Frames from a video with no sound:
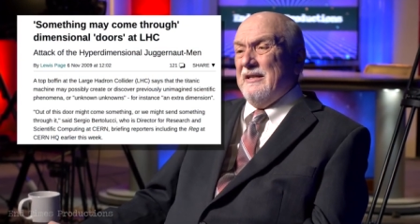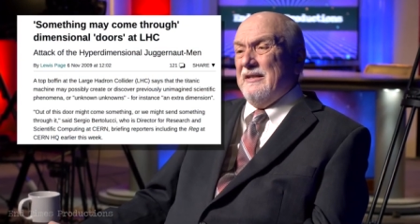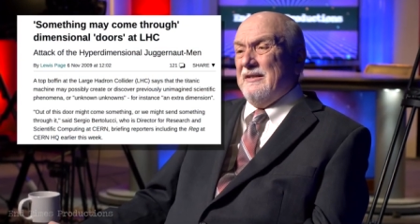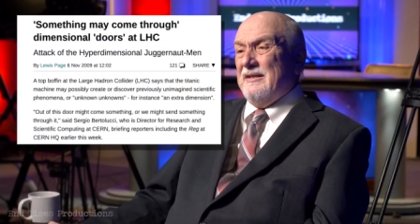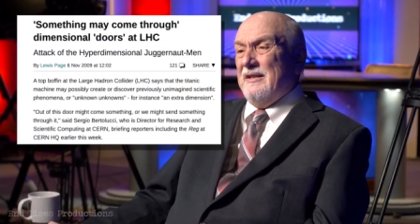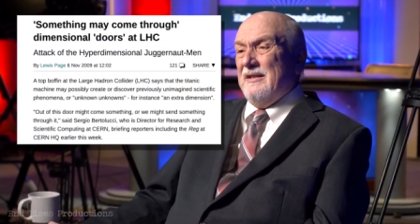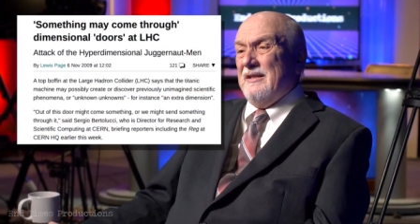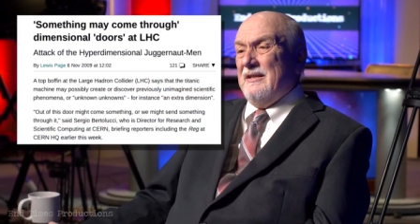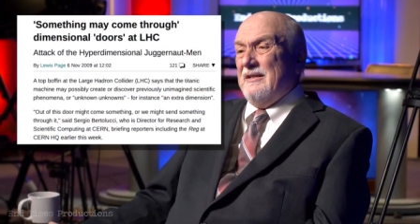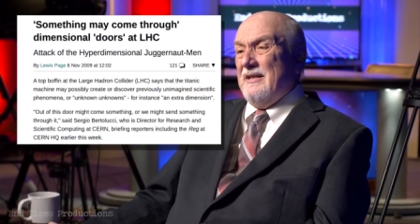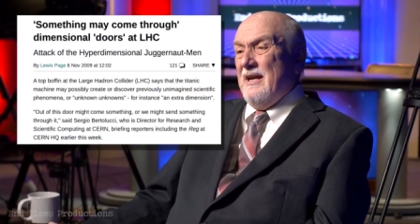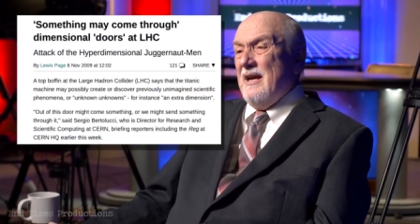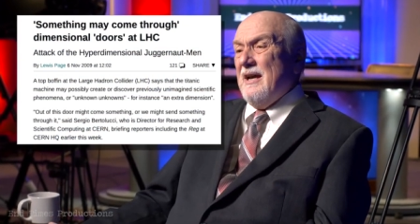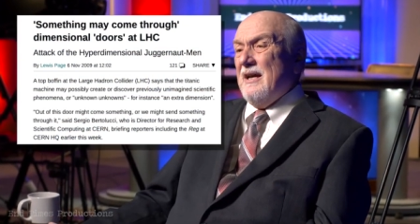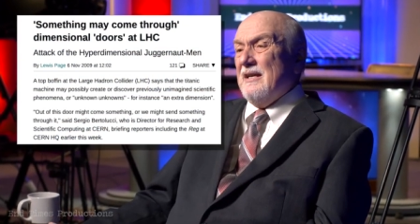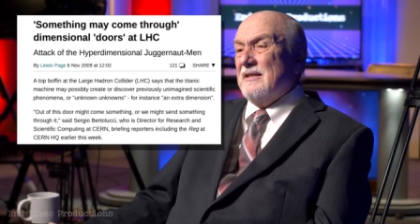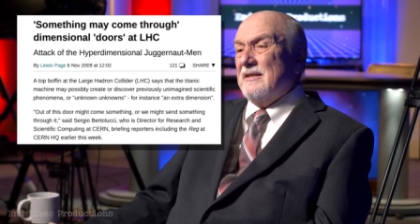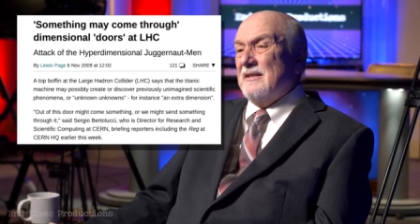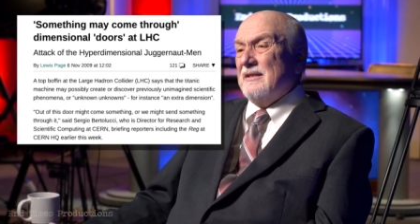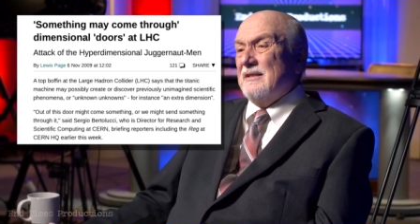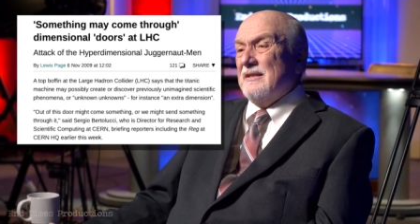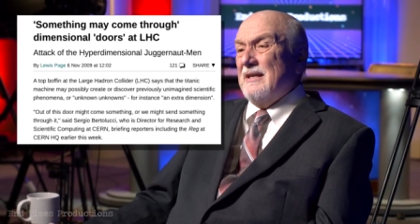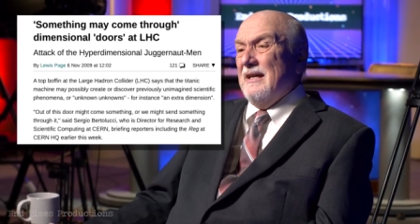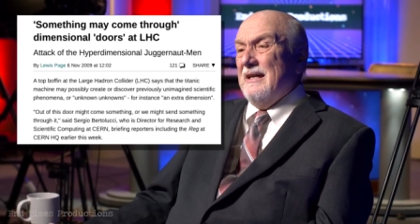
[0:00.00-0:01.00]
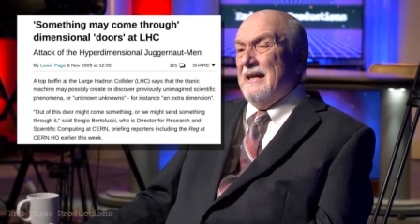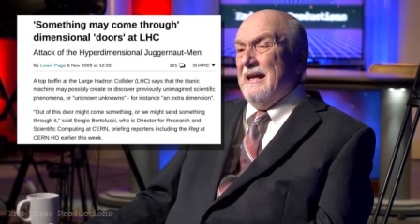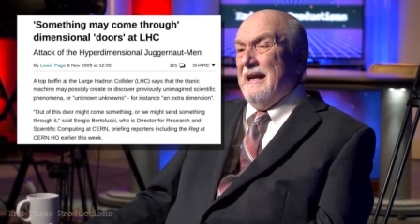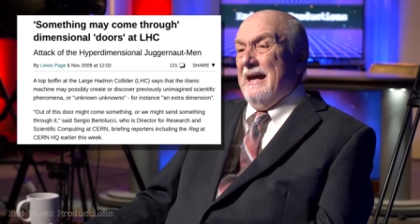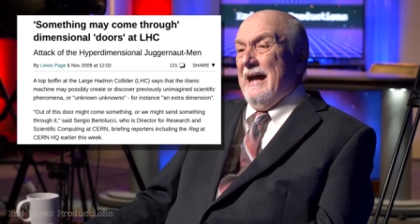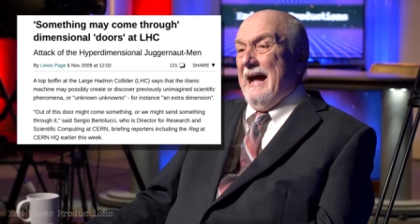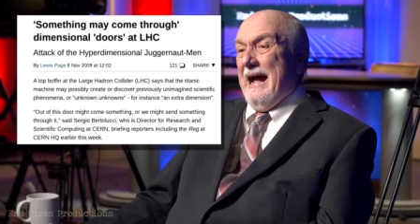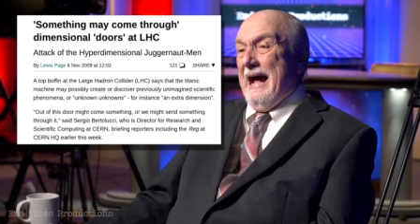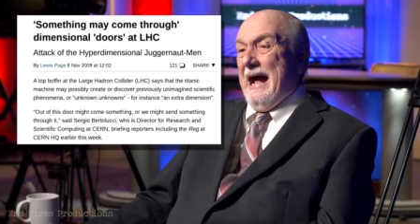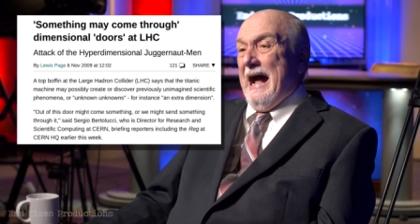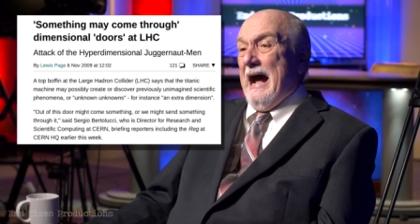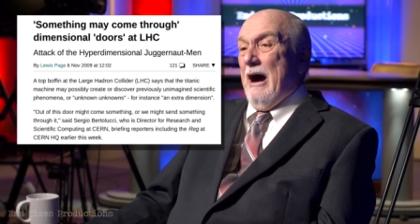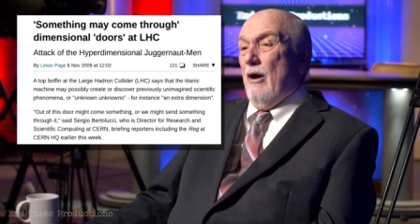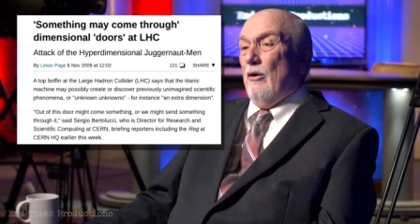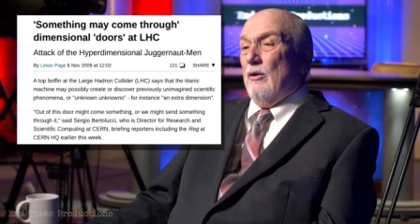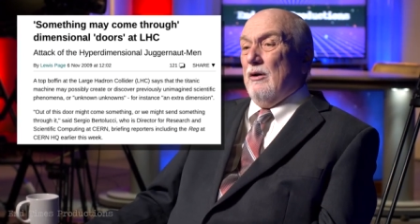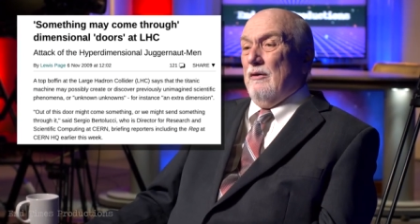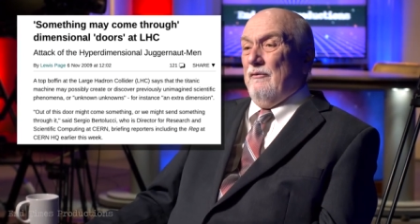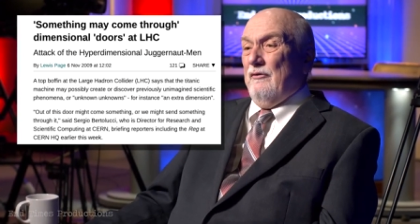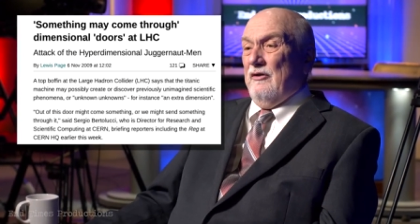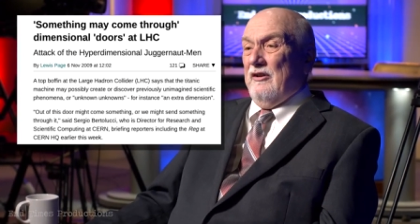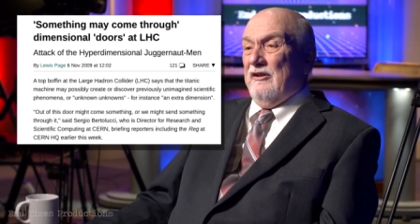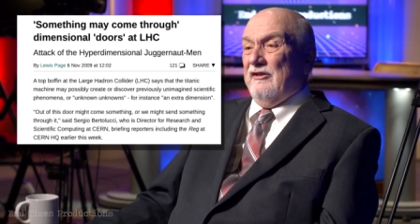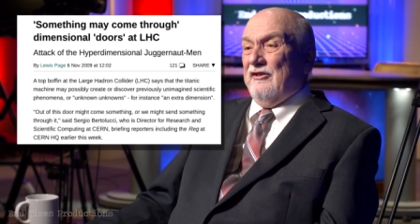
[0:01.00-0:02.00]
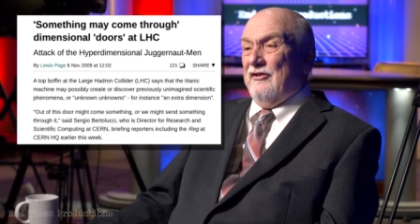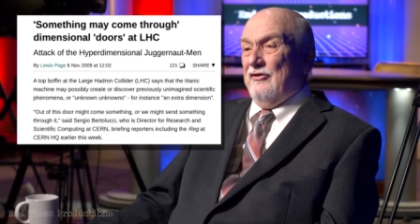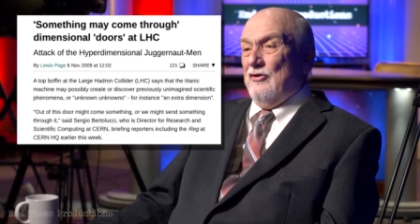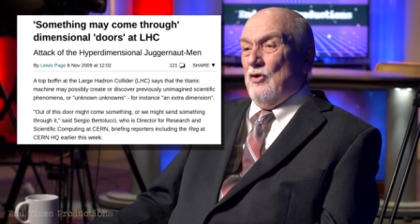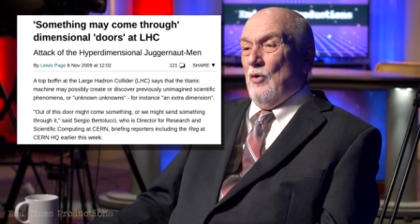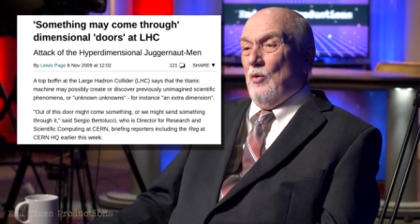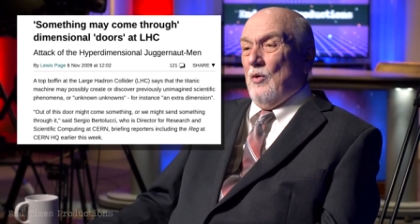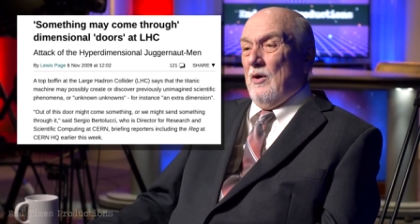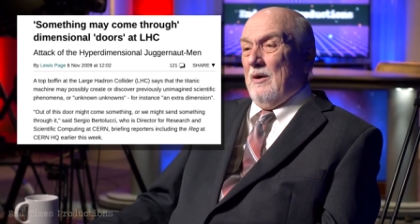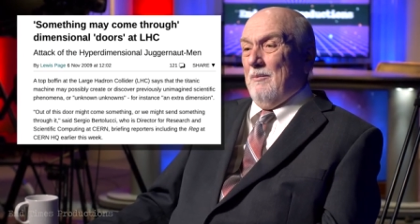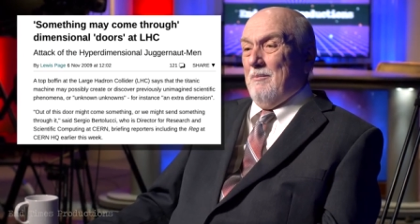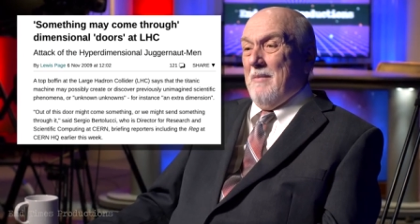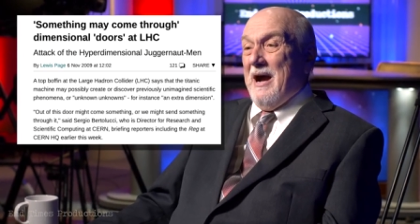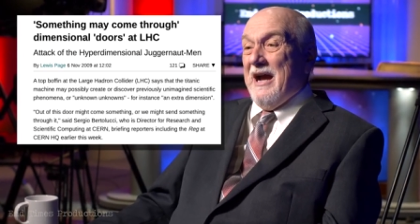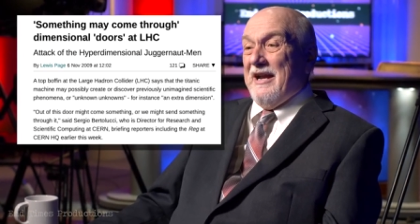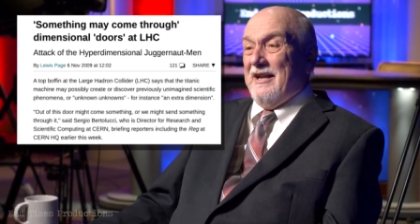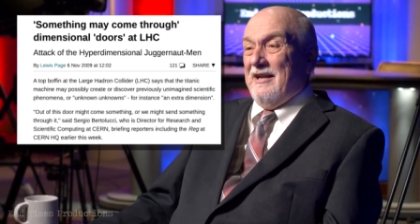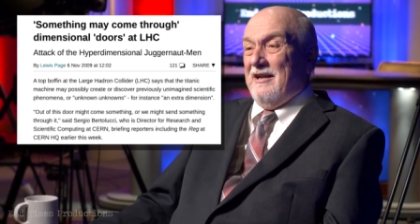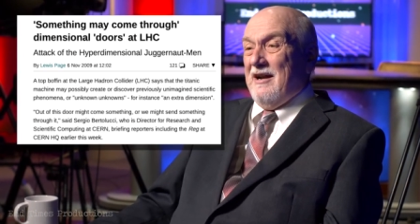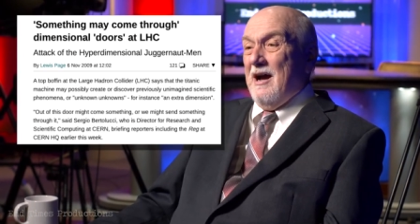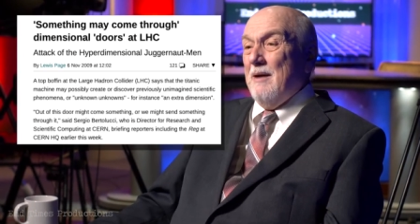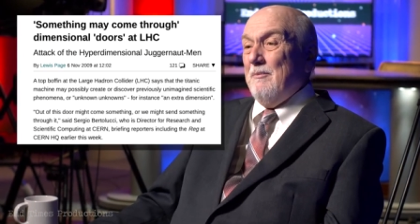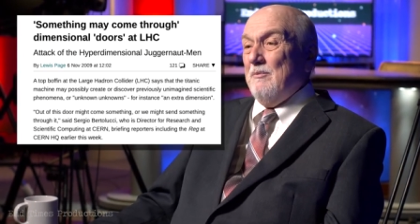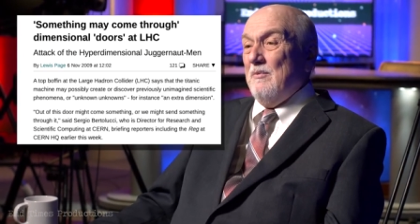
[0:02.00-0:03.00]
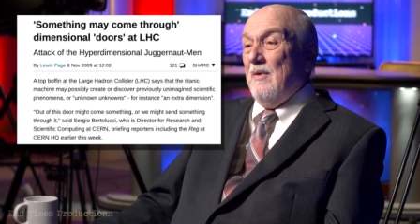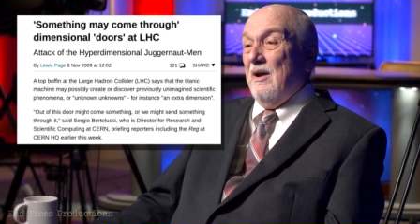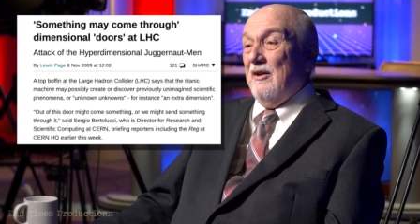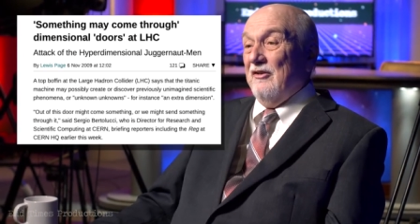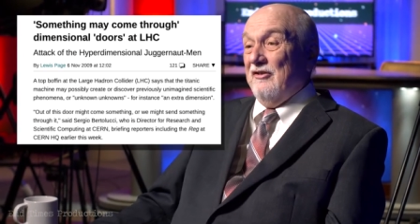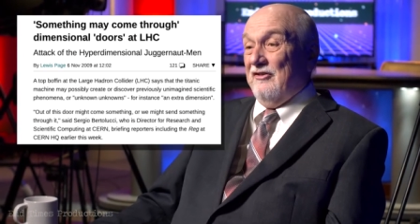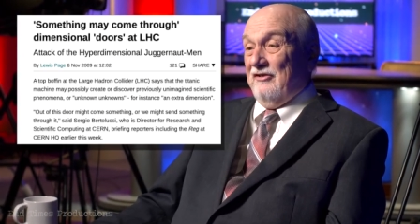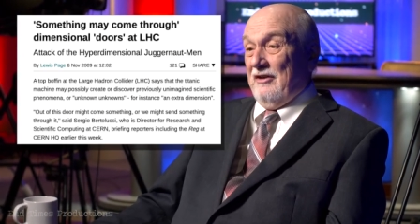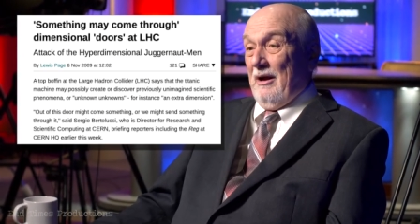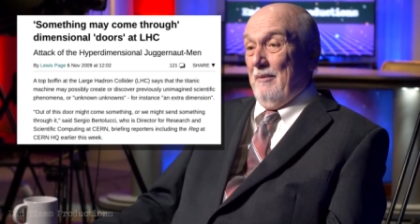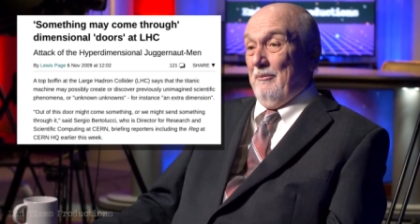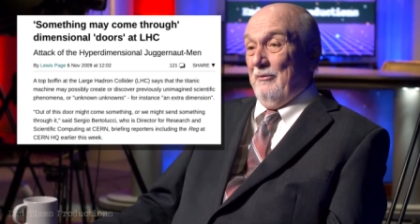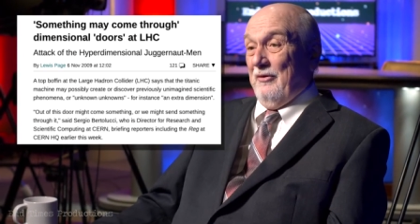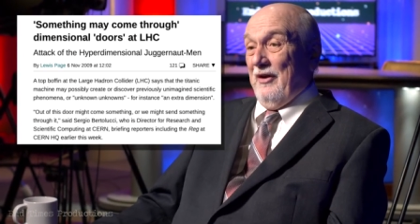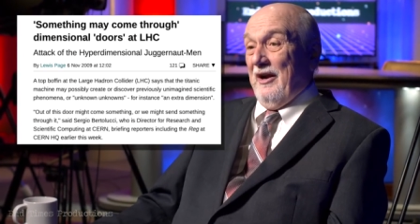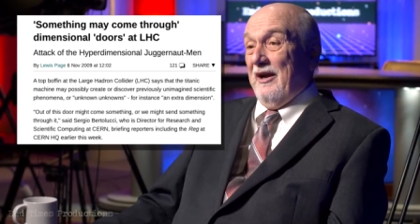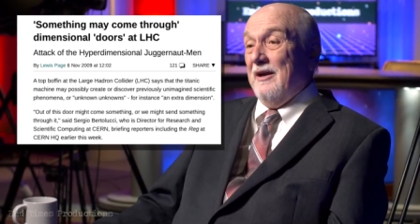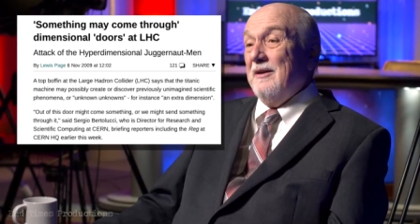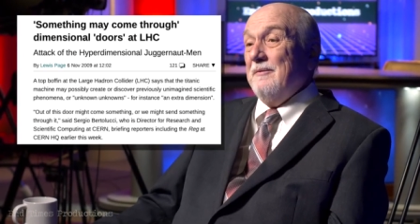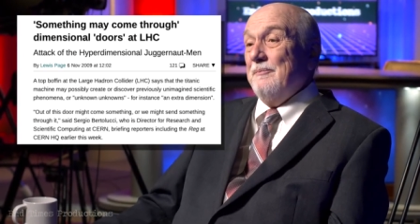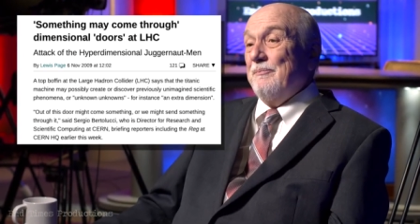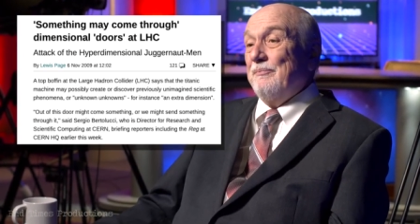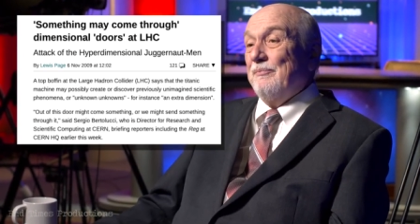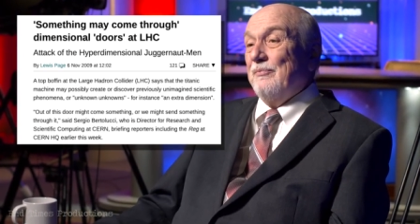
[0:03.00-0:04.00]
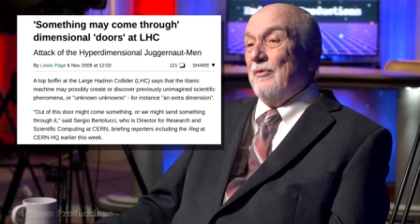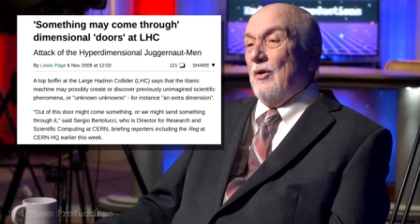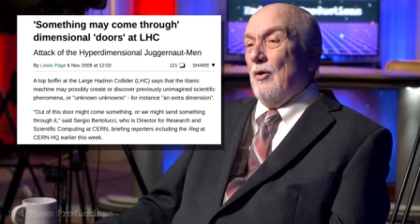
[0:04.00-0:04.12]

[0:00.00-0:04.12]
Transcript: He said, yes, out of this door might come something,